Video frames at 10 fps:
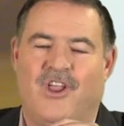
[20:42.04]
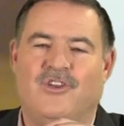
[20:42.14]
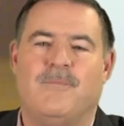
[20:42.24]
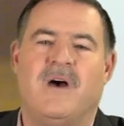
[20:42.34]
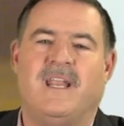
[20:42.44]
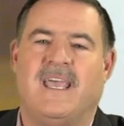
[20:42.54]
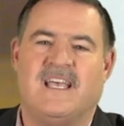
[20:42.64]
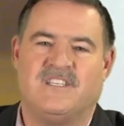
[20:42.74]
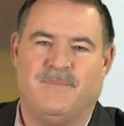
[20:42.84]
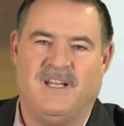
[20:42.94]
Your money
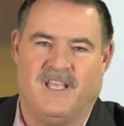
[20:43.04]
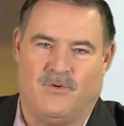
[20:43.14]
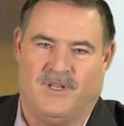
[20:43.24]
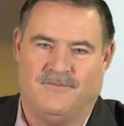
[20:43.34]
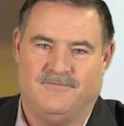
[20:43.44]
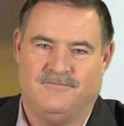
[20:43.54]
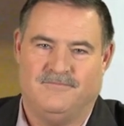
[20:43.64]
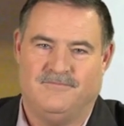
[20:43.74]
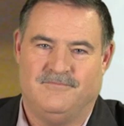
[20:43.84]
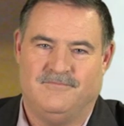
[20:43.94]
has to be liquid.
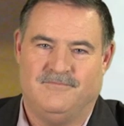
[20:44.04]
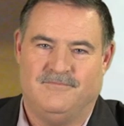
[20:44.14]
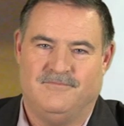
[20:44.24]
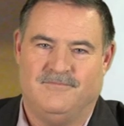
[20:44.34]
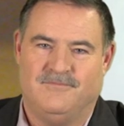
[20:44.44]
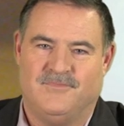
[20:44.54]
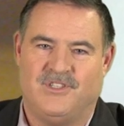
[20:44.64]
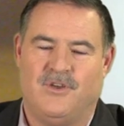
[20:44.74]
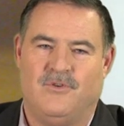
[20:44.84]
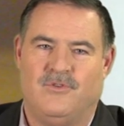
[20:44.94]

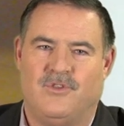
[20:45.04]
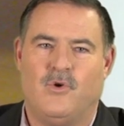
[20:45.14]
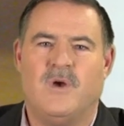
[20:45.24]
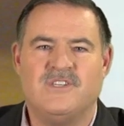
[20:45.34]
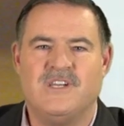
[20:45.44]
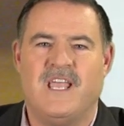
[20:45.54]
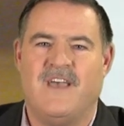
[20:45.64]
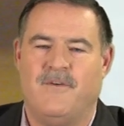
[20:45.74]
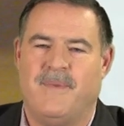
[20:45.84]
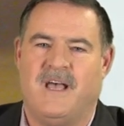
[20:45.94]
So the question I
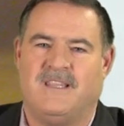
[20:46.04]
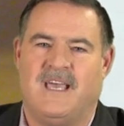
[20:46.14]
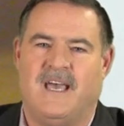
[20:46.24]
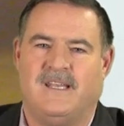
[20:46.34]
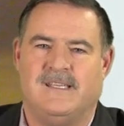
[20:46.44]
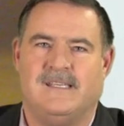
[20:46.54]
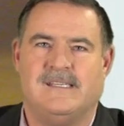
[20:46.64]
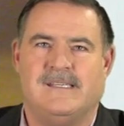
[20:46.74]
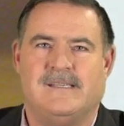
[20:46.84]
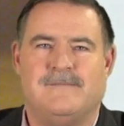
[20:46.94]
have about that,
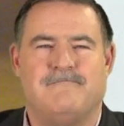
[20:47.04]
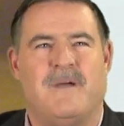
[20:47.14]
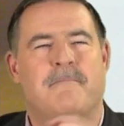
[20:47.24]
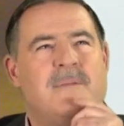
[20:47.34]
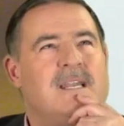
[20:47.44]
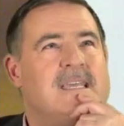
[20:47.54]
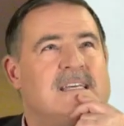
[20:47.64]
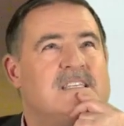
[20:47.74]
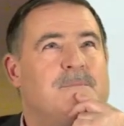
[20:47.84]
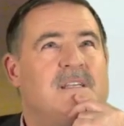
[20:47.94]
my money
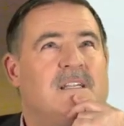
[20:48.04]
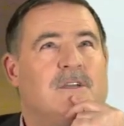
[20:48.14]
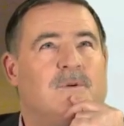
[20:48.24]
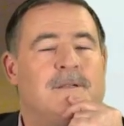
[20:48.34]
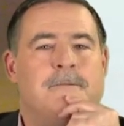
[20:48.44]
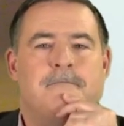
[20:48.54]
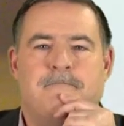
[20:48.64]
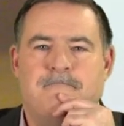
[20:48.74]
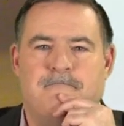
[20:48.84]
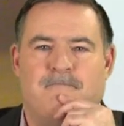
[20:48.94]
has to be liquid.
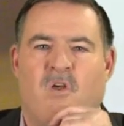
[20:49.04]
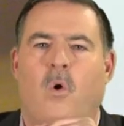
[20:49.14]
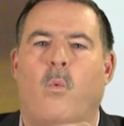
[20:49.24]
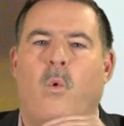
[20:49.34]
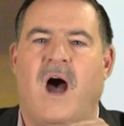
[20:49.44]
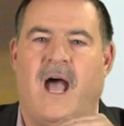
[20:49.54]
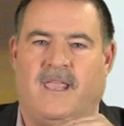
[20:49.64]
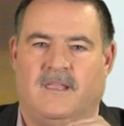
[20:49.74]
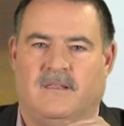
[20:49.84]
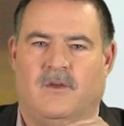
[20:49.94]
Hmm, why?
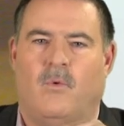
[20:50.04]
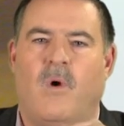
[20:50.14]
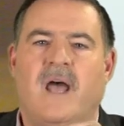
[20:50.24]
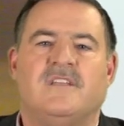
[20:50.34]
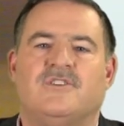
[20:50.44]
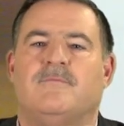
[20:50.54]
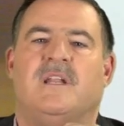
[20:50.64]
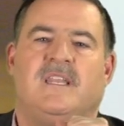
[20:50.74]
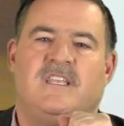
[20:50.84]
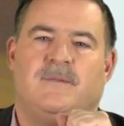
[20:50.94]
Why does your
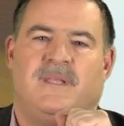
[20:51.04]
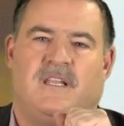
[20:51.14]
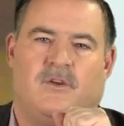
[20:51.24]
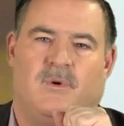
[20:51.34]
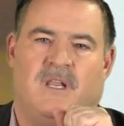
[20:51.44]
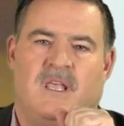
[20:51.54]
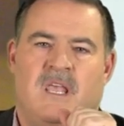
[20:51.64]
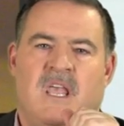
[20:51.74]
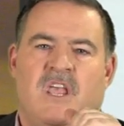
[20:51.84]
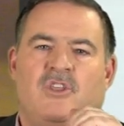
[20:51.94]
money need to be liquid?
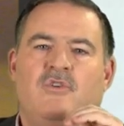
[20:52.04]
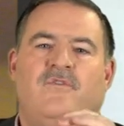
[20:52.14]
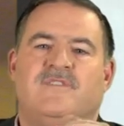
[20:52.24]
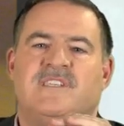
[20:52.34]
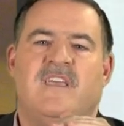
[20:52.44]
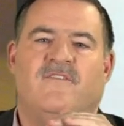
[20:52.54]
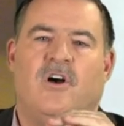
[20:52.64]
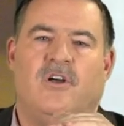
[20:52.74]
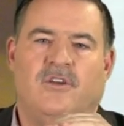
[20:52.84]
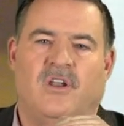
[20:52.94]
You've saved
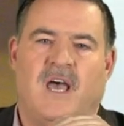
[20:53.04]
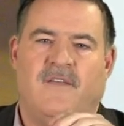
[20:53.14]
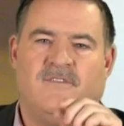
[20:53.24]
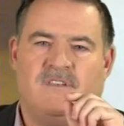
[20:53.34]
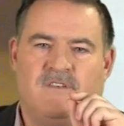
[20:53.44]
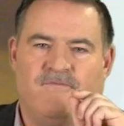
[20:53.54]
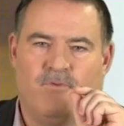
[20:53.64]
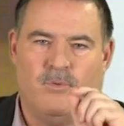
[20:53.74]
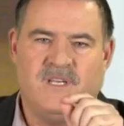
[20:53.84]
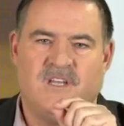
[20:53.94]
all your life
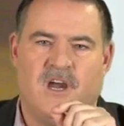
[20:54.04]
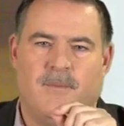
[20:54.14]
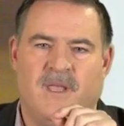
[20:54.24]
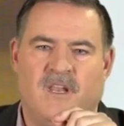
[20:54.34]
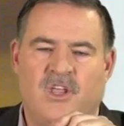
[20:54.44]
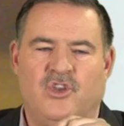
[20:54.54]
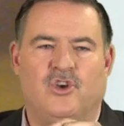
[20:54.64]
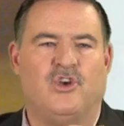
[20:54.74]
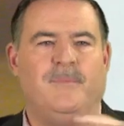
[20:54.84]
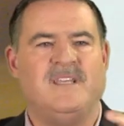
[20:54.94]
for retirement.
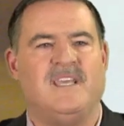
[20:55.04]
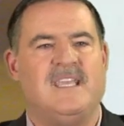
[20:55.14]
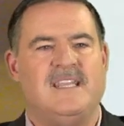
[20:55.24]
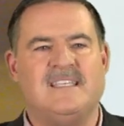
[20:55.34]
You're going to be taking